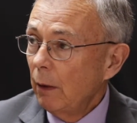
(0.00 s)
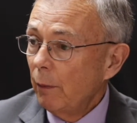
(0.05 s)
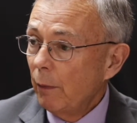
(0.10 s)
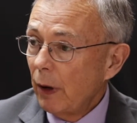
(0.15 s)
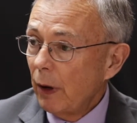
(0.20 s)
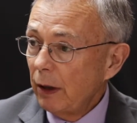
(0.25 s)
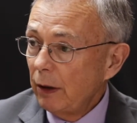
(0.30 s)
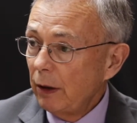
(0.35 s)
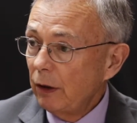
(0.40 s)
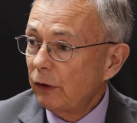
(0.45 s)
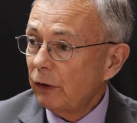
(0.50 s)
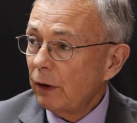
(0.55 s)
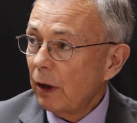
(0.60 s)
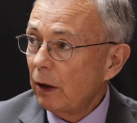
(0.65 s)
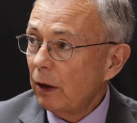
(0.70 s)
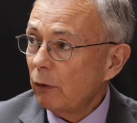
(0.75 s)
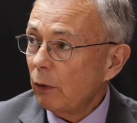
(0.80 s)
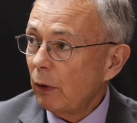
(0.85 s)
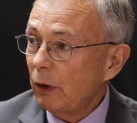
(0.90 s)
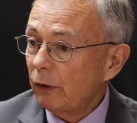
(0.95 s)
by these
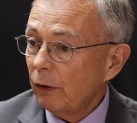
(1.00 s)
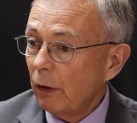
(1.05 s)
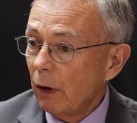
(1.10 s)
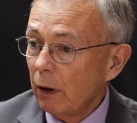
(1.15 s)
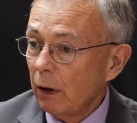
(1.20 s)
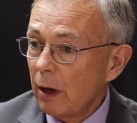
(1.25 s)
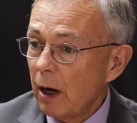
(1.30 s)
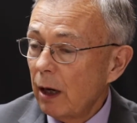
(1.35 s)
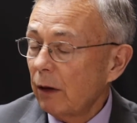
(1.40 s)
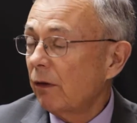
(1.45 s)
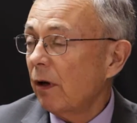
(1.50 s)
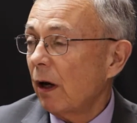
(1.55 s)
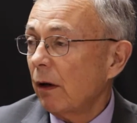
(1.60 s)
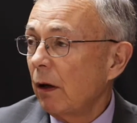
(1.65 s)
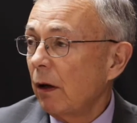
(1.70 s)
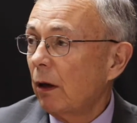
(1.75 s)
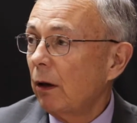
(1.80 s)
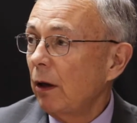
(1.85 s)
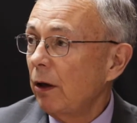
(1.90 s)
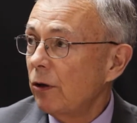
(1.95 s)
countries are not
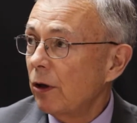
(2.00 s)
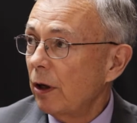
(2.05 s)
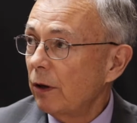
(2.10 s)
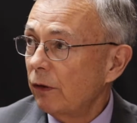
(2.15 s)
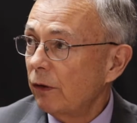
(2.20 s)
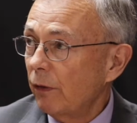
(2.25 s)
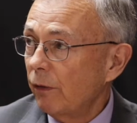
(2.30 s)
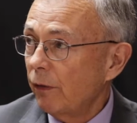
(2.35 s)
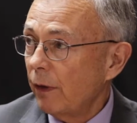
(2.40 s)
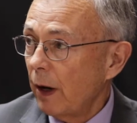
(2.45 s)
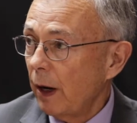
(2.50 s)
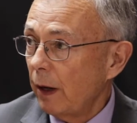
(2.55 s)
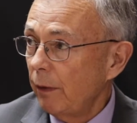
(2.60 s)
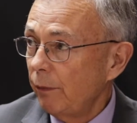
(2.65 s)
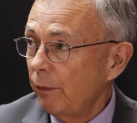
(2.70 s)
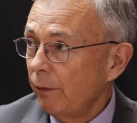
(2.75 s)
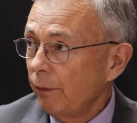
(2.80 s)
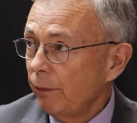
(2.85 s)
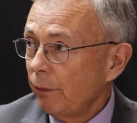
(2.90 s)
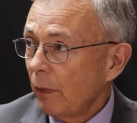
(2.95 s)
technically justified
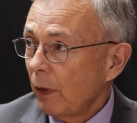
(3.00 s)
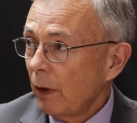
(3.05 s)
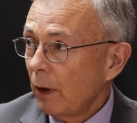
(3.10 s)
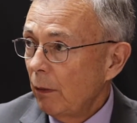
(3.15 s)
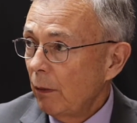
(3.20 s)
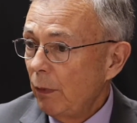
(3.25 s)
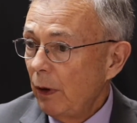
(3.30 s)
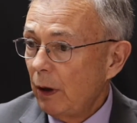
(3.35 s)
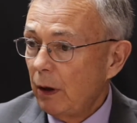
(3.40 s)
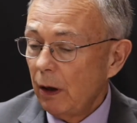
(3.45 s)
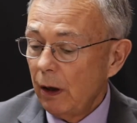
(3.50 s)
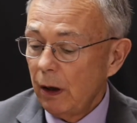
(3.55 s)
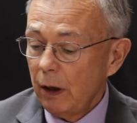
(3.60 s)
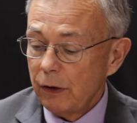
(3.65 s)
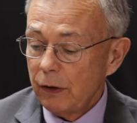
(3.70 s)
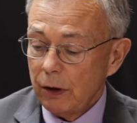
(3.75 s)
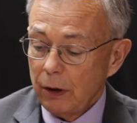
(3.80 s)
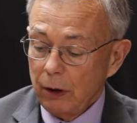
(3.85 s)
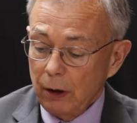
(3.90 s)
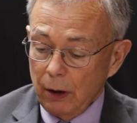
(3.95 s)

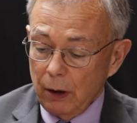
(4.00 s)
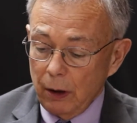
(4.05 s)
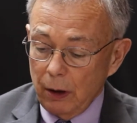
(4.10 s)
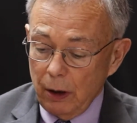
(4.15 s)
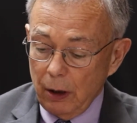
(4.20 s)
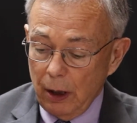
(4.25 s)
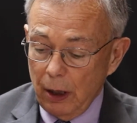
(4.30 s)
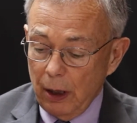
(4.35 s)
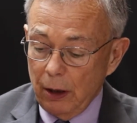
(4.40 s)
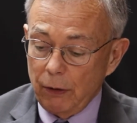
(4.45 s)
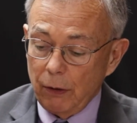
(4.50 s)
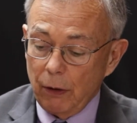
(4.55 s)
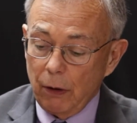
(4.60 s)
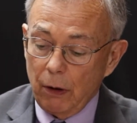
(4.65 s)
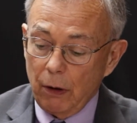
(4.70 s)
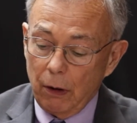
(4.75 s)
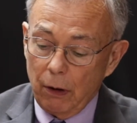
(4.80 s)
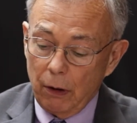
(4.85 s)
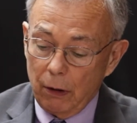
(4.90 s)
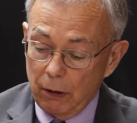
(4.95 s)
because
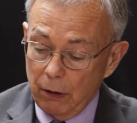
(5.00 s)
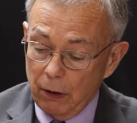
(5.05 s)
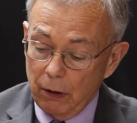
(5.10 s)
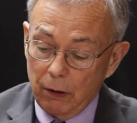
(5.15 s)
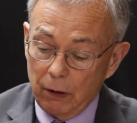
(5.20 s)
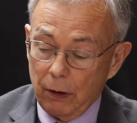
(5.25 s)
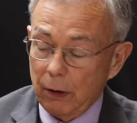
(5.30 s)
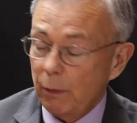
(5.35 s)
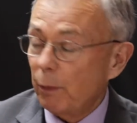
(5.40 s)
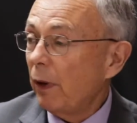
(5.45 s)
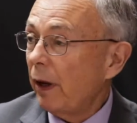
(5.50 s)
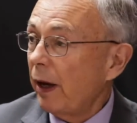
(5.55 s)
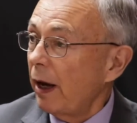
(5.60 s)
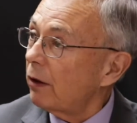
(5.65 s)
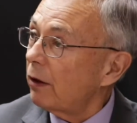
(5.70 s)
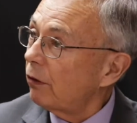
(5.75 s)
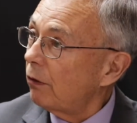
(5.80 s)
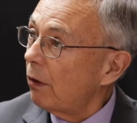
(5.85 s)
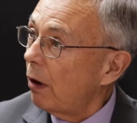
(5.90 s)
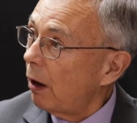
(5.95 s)
either the
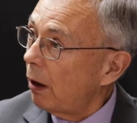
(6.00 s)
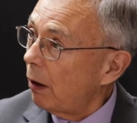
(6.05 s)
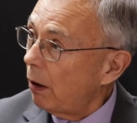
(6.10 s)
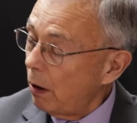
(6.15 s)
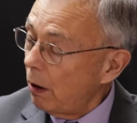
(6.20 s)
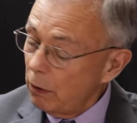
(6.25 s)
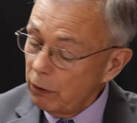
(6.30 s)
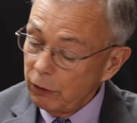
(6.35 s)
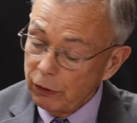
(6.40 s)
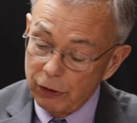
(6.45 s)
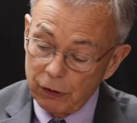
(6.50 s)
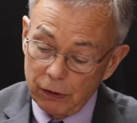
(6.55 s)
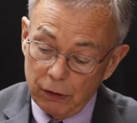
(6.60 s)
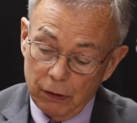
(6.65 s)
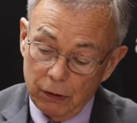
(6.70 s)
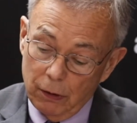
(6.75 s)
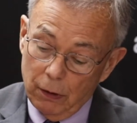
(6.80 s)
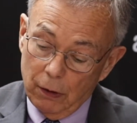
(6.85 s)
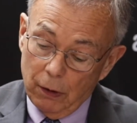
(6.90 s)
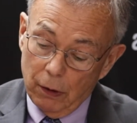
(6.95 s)
plant's not a host
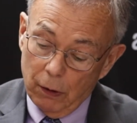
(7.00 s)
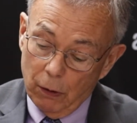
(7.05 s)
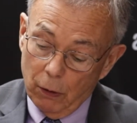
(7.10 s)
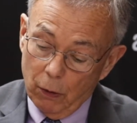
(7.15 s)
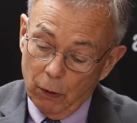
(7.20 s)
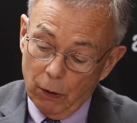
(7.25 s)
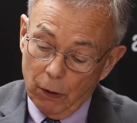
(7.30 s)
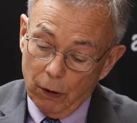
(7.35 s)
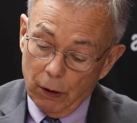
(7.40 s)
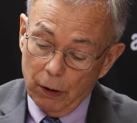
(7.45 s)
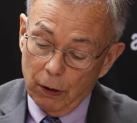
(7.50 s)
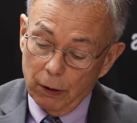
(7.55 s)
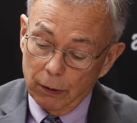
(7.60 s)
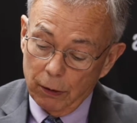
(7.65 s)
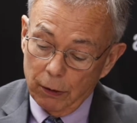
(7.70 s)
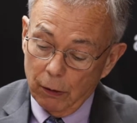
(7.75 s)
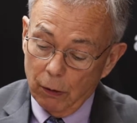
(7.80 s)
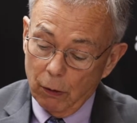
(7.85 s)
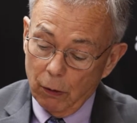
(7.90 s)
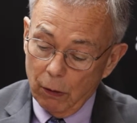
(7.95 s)
or
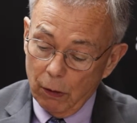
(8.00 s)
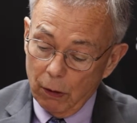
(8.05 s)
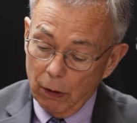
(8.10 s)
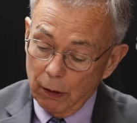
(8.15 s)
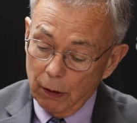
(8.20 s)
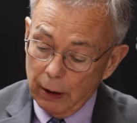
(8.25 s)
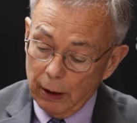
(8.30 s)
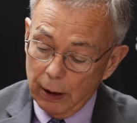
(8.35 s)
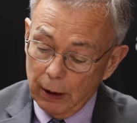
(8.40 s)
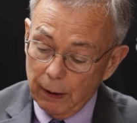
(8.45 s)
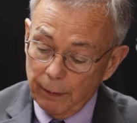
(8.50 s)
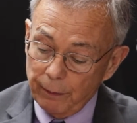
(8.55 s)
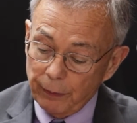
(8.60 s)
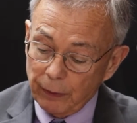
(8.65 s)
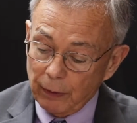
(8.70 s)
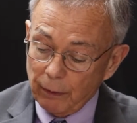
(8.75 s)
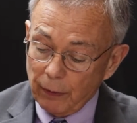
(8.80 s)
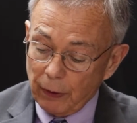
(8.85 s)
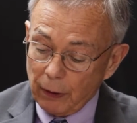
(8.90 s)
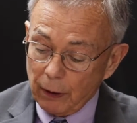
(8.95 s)

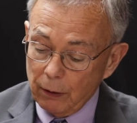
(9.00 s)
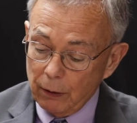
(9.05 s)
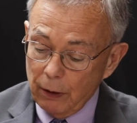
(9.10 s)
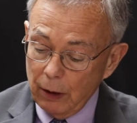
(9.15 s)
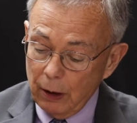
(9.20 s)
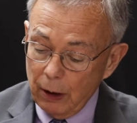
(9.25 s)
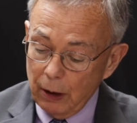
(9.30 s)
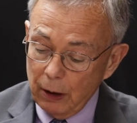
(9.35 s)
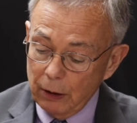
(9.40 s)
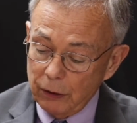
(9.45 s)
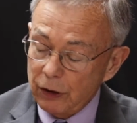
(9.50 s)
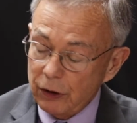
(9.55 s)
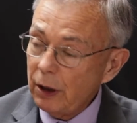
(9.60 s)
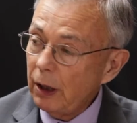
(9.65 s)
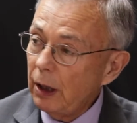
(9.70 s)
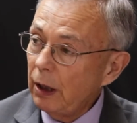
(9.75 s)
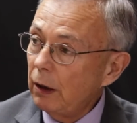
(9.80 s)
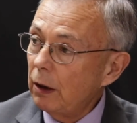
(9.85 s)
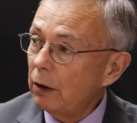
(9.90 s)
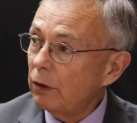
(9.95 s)
the
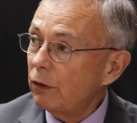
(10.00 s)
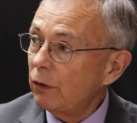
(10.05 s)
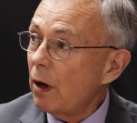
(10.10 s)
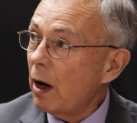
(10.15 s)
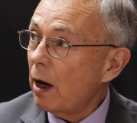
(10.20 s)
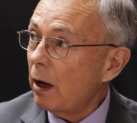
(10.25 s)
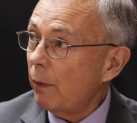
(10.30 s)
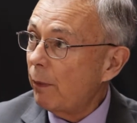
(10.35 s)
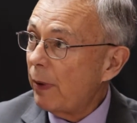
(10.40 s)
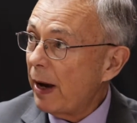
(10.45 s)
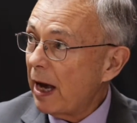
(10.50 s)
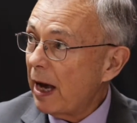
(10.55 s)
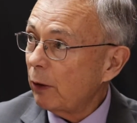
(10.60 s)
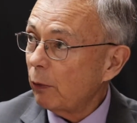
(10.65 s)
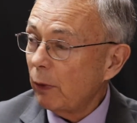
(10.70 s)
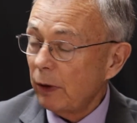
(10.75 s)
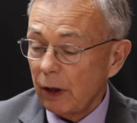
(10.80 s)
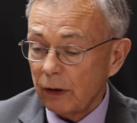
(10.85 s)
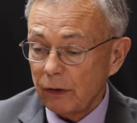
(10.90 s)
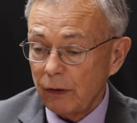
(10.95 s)
seed is not a
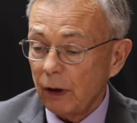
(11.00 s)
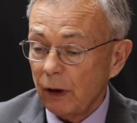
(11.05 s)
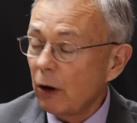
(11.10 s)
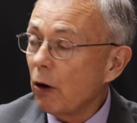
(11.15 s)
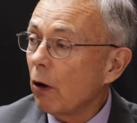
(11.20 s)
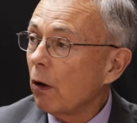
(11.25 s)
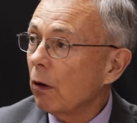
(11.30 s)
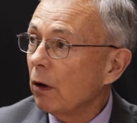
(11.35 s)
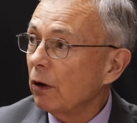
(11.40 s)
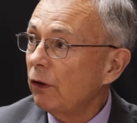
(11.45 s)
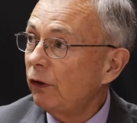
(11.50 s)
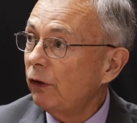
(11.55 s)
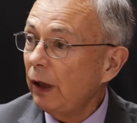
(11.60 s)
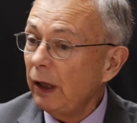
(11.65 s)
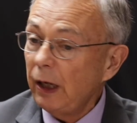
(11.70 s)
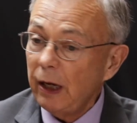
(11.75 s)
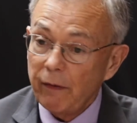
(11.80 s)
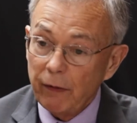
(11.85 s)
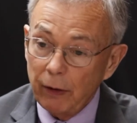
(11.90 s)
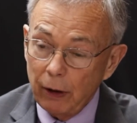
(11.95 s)
pathway. It doesn't occur on
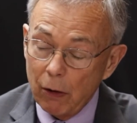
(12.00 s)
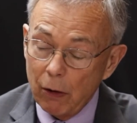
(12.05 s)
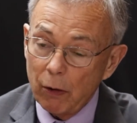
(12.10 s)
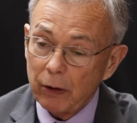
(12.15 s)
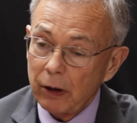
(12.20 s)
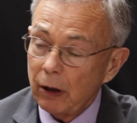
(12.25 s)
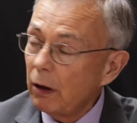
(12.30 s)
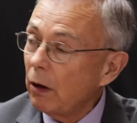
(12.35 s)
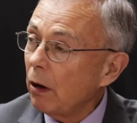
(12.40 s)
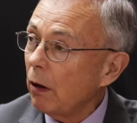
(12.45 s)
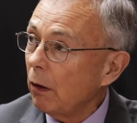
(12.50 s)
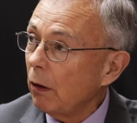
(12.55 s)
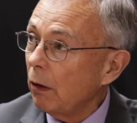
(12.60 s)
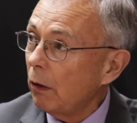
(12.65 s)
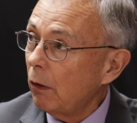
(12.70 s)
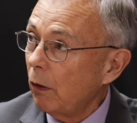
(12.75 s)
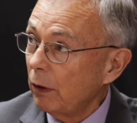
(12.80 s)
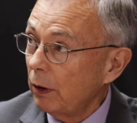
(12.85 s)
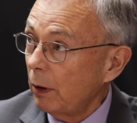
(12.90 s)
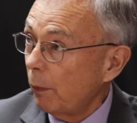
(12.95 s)
seed, even though it can occur
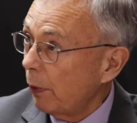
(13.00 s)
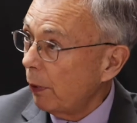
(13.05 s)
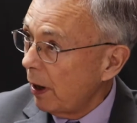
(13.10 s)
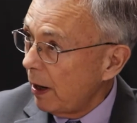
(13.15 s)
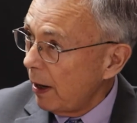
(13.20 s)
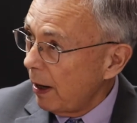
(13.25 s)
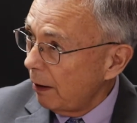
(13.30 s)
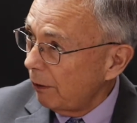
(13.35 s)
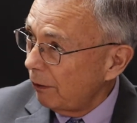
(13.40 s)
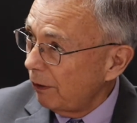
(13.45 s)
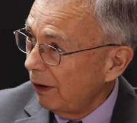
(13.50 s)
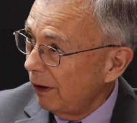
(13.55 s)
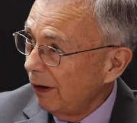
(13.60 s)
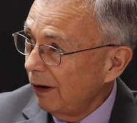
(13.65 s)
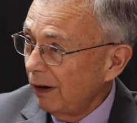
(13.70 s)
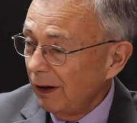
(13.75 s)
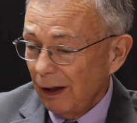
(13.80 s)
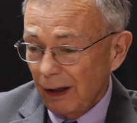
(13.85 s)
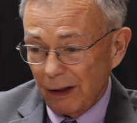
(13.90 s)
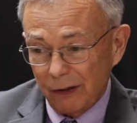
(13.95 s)
on the plant.
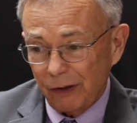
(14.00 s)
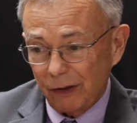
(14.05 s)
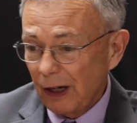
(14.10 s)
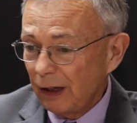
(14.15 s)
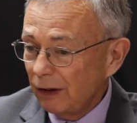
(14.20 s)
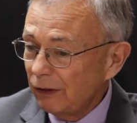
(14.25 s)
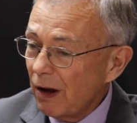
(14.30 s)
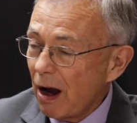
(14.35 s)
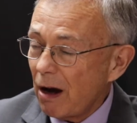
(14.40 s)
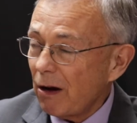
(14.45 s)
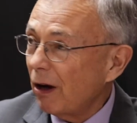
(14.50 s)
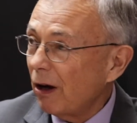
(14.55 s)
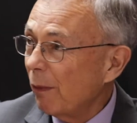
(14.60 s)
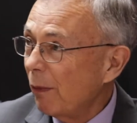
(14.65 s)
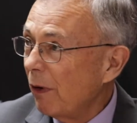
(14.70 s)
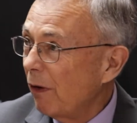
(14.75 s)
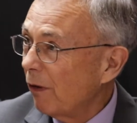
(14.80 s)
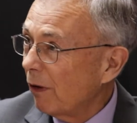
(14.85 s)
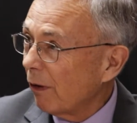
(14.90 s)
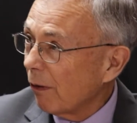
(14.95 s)
Seed's not going to
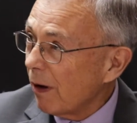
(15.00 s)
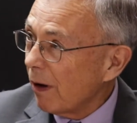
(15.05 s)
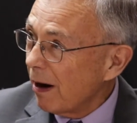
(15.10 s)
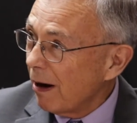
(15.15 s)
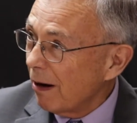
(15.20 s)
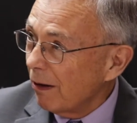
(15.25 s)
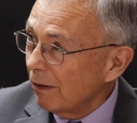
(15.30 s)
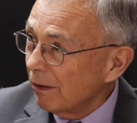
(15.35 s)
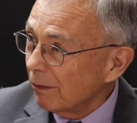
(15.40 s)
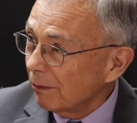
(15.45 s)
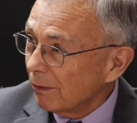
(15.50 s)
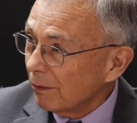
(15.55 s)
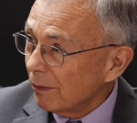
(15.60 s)
move it around,